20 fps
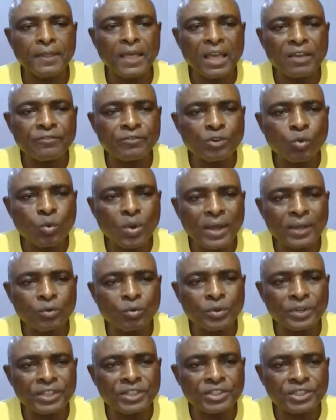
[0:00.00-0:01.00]
everyone
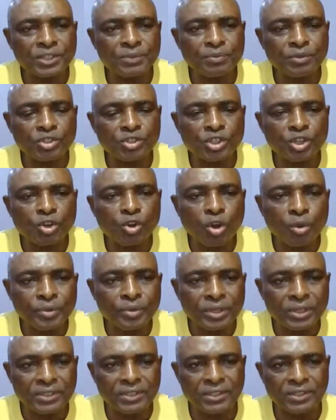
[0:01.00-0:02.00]
within TBC
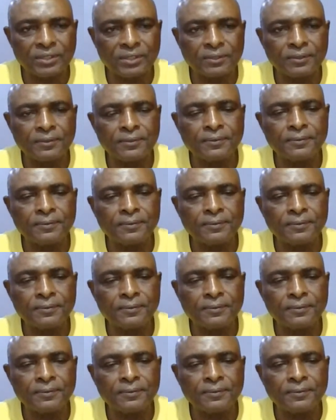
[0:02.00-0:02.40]
community